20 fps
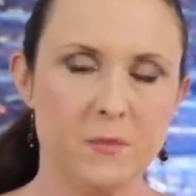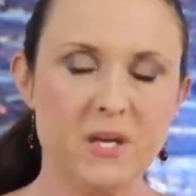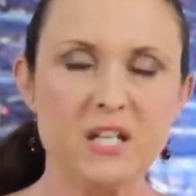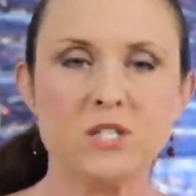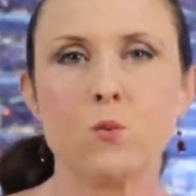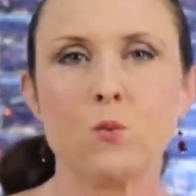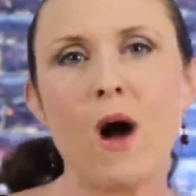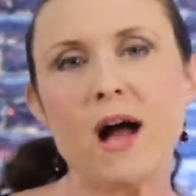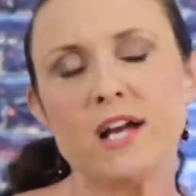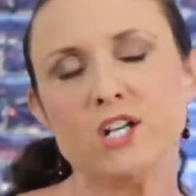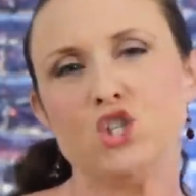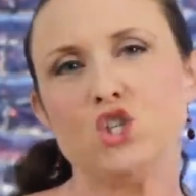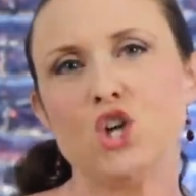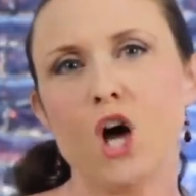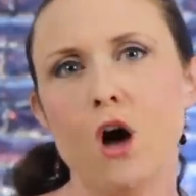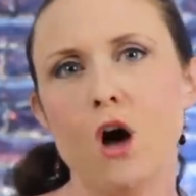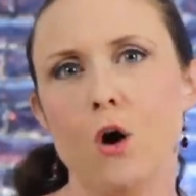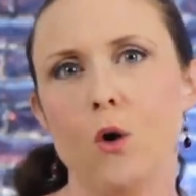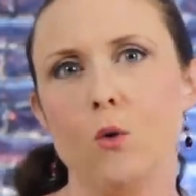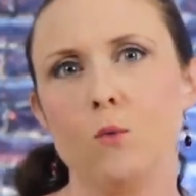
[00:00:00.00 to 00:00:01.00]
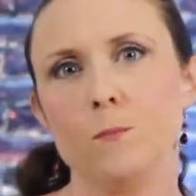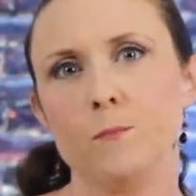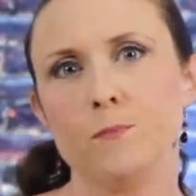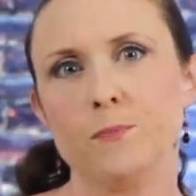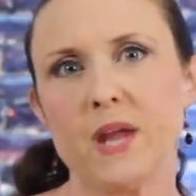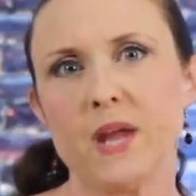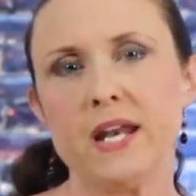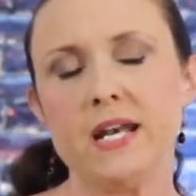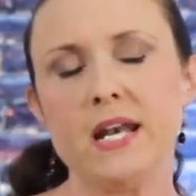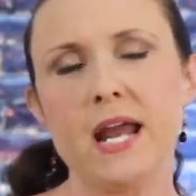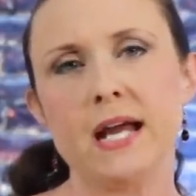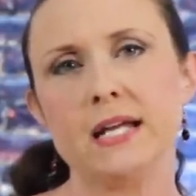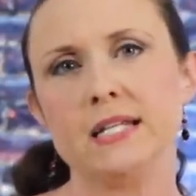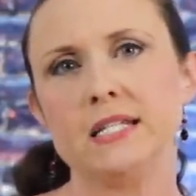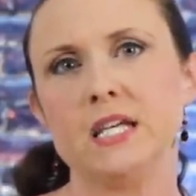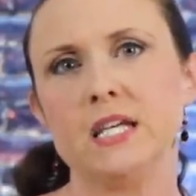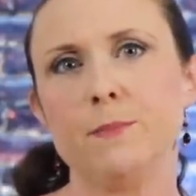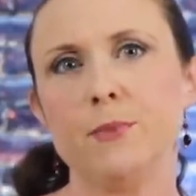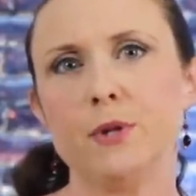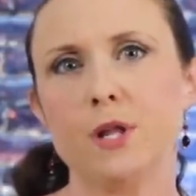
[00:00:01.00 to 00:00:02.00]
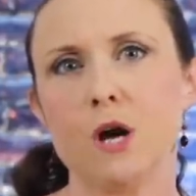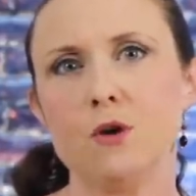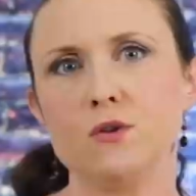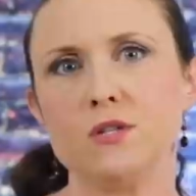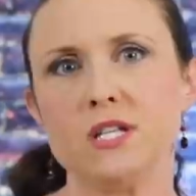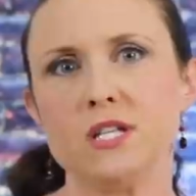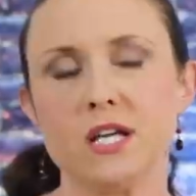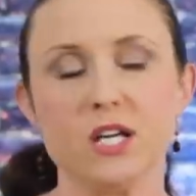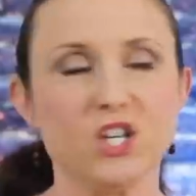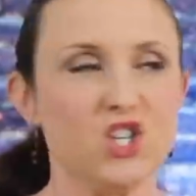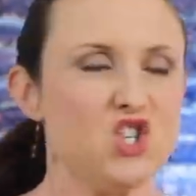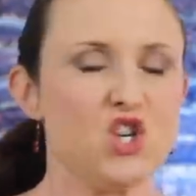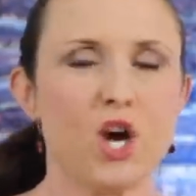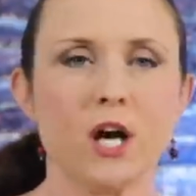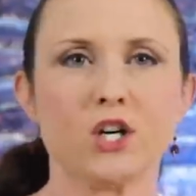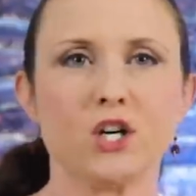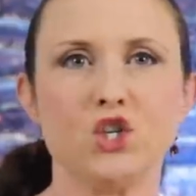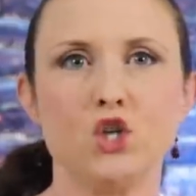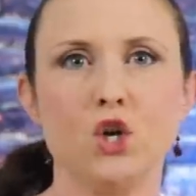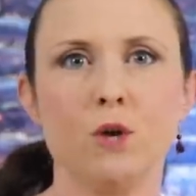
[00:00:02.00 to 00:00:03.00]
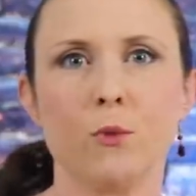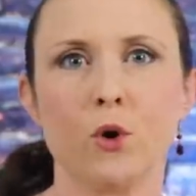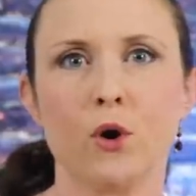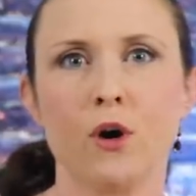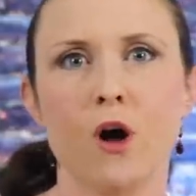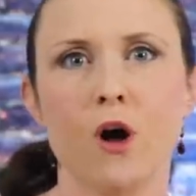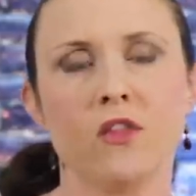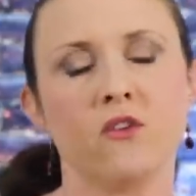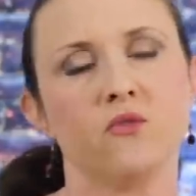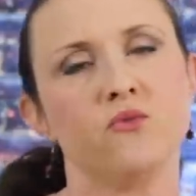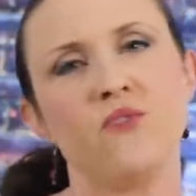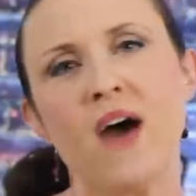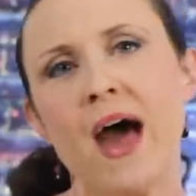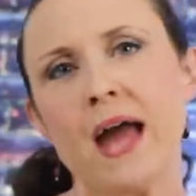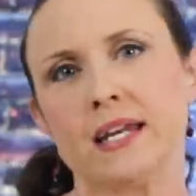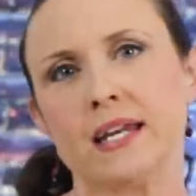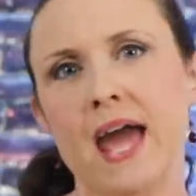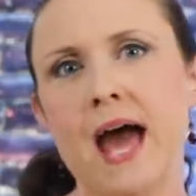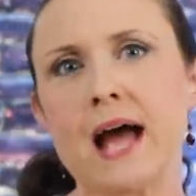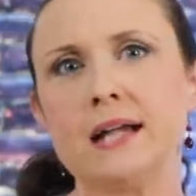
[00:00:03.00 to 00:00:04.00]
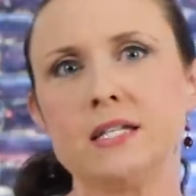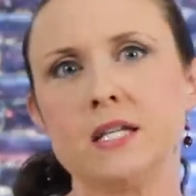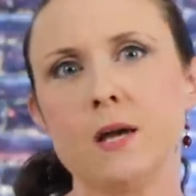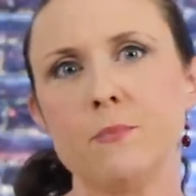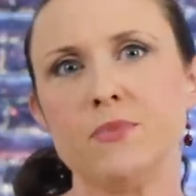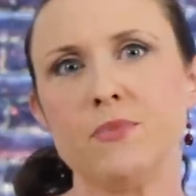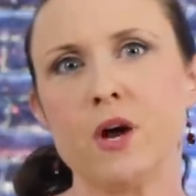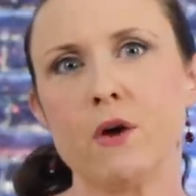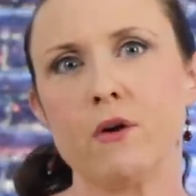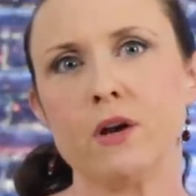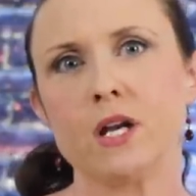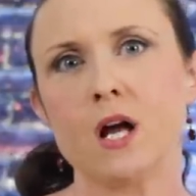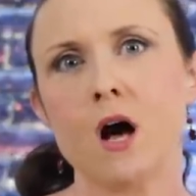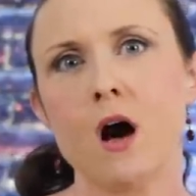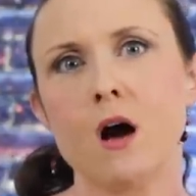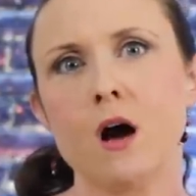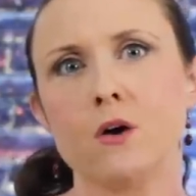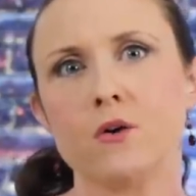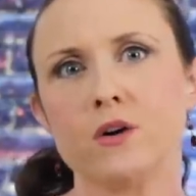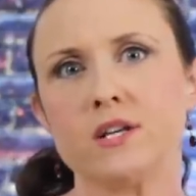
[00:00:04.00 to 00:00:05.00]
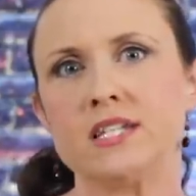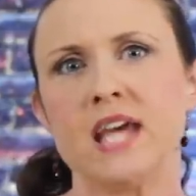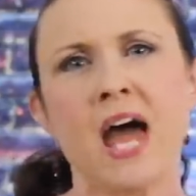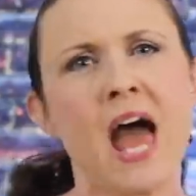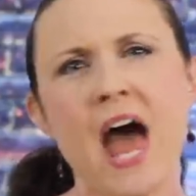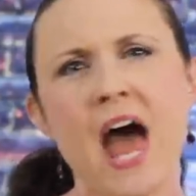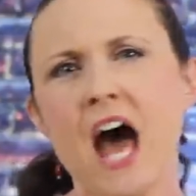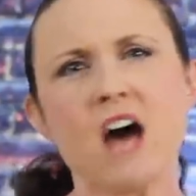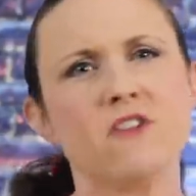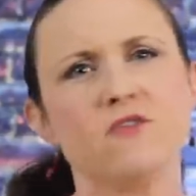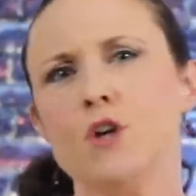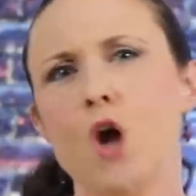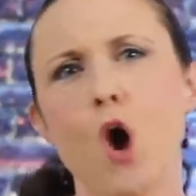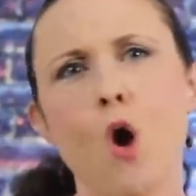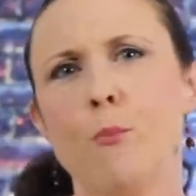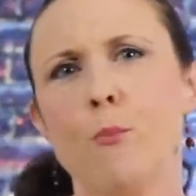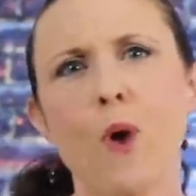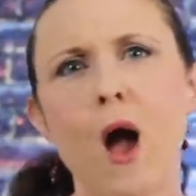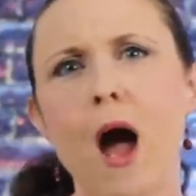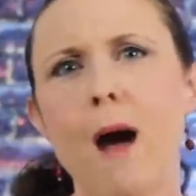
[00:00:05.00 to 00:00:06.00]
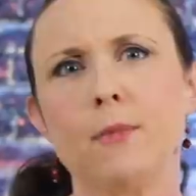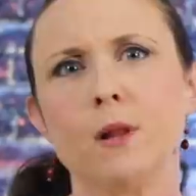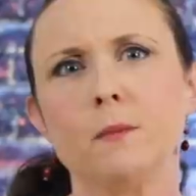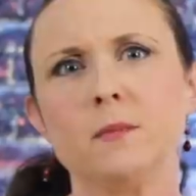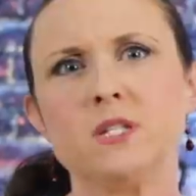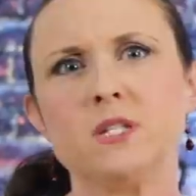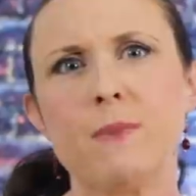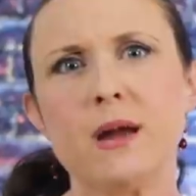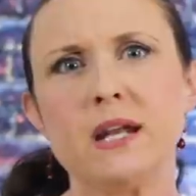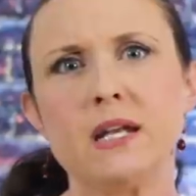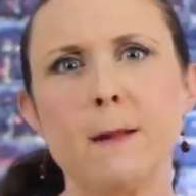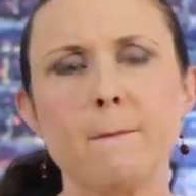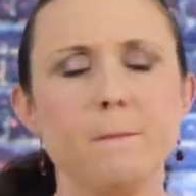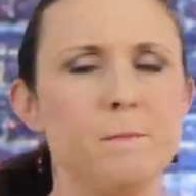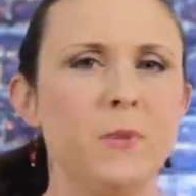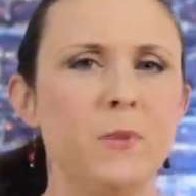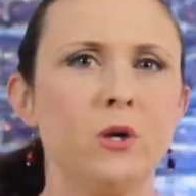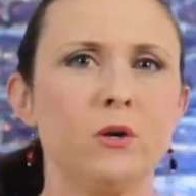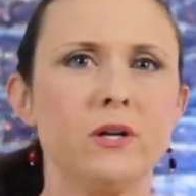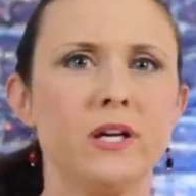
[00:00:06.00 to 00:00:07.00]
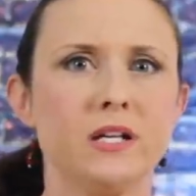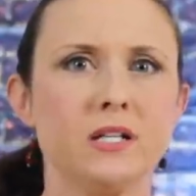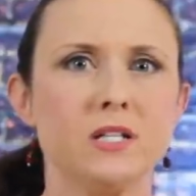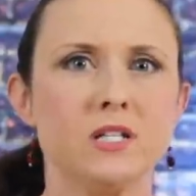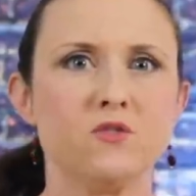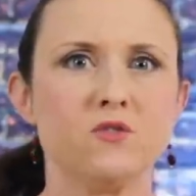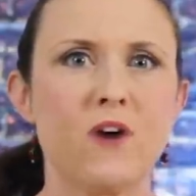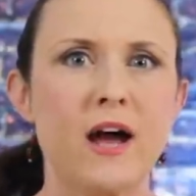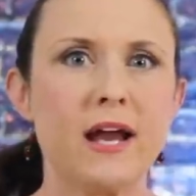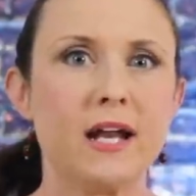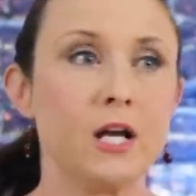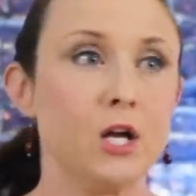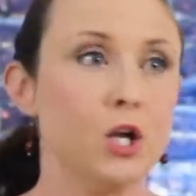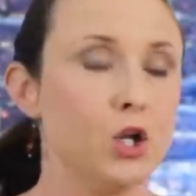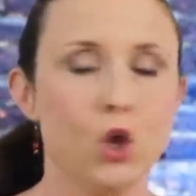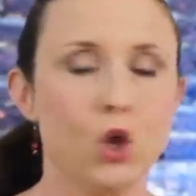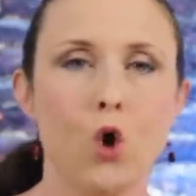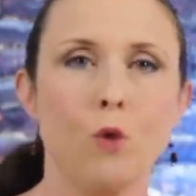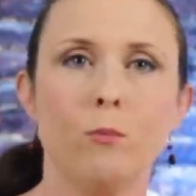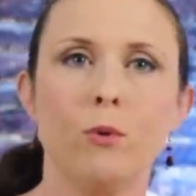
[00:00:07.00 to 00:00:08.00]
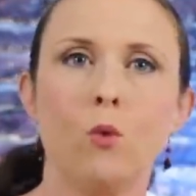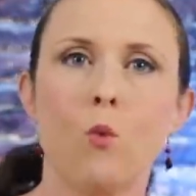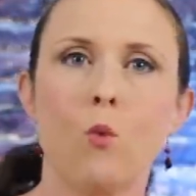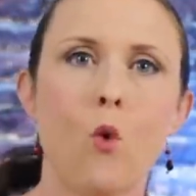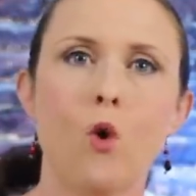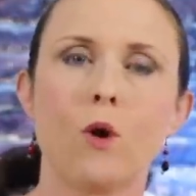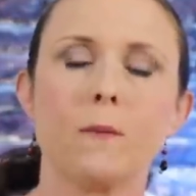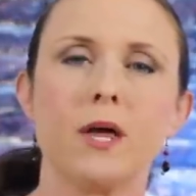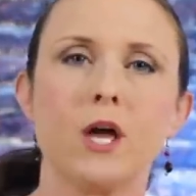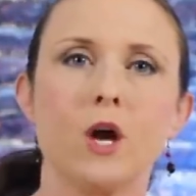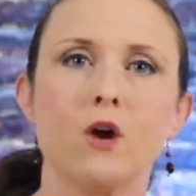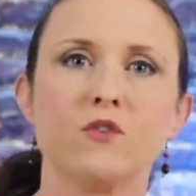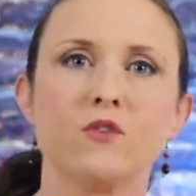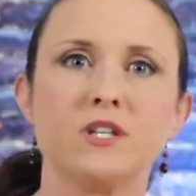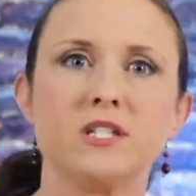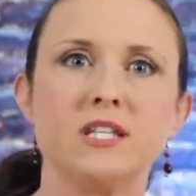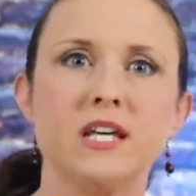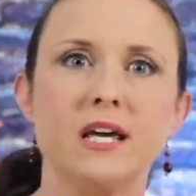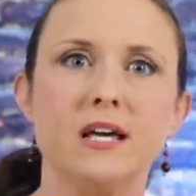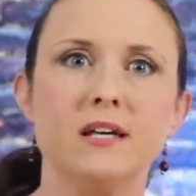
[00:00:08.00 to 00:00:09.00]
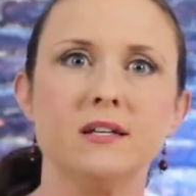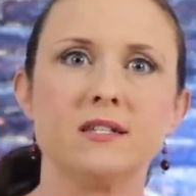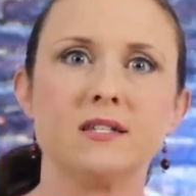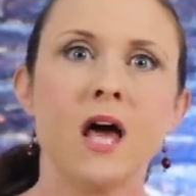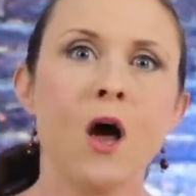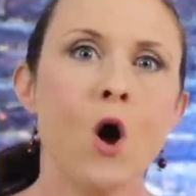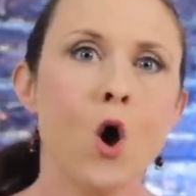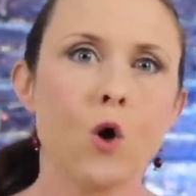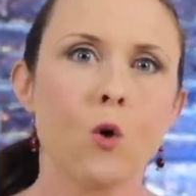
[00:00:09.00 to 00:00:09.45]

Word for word: It's why Joe and Nancy Pelosi and Chuck Schumer and all the fat cats up there in Congress have no problem spending billions fighting global warming overseas,